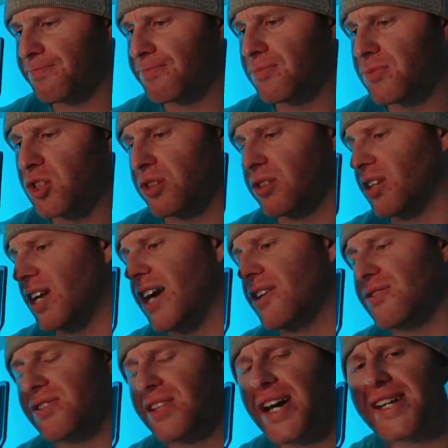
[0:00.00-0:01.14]
Took the
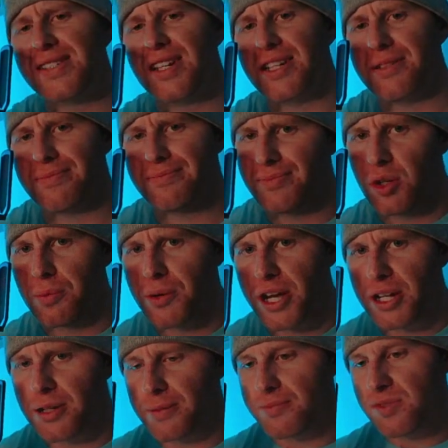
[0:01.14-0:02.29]
Niners last night, no
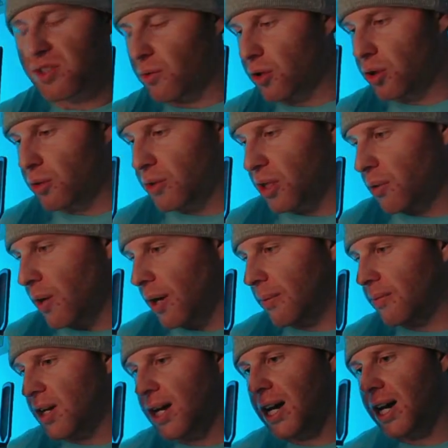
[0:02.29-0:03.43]
brainer. So we're doing really well.
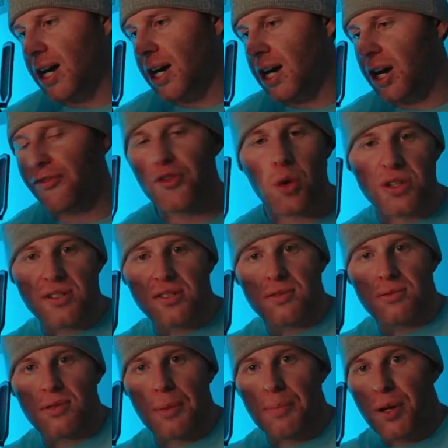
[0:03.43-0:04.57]
Uh, of course,
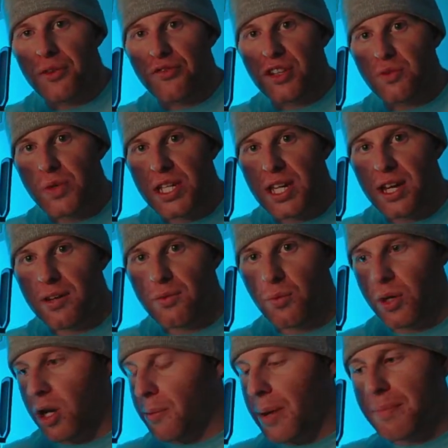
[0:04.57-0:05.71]
a perfect weekend
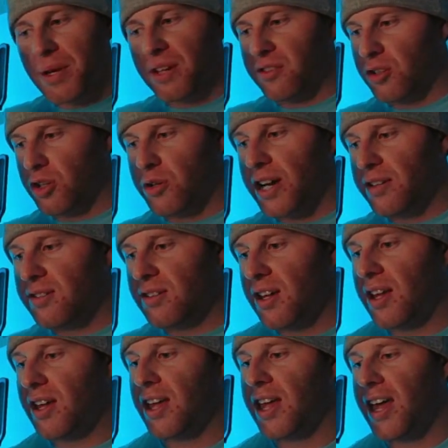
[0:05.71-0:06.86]
when all my picks are correct
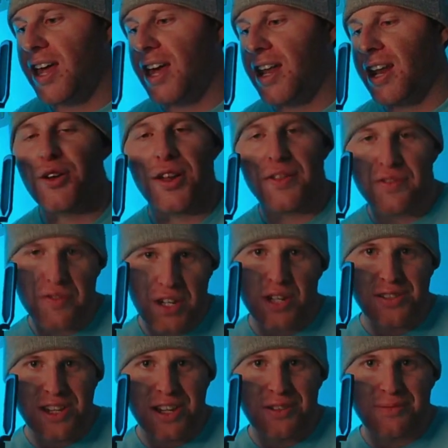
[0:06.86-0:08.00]
and I don't have the
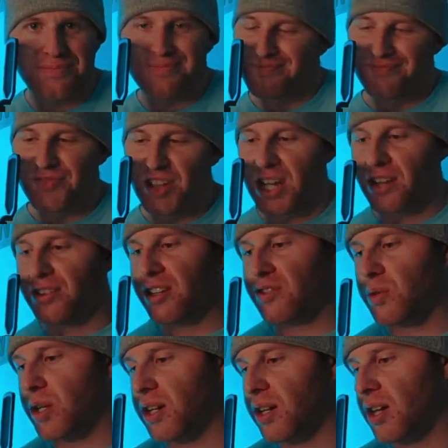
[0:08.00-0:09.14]
videos out. Funny how things
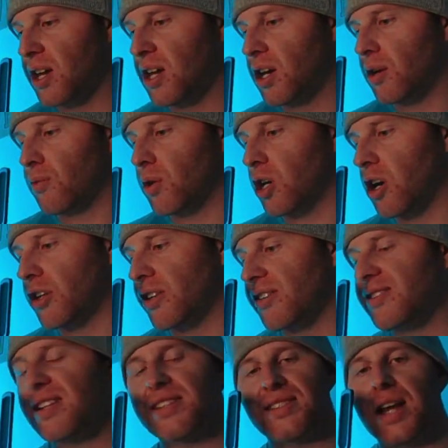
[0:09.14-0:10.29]
work. Regardless,
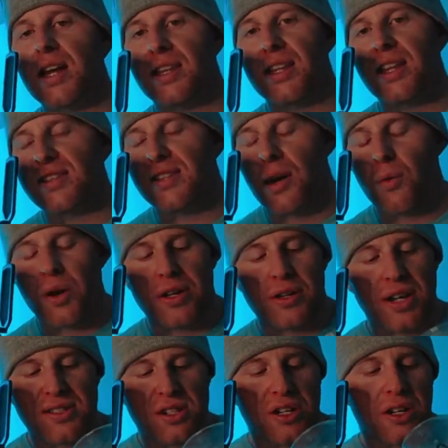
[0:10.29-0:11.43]
that's not that's not why you
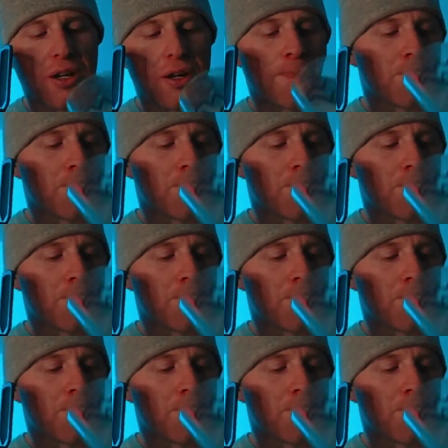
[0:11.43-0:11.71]
guys are here.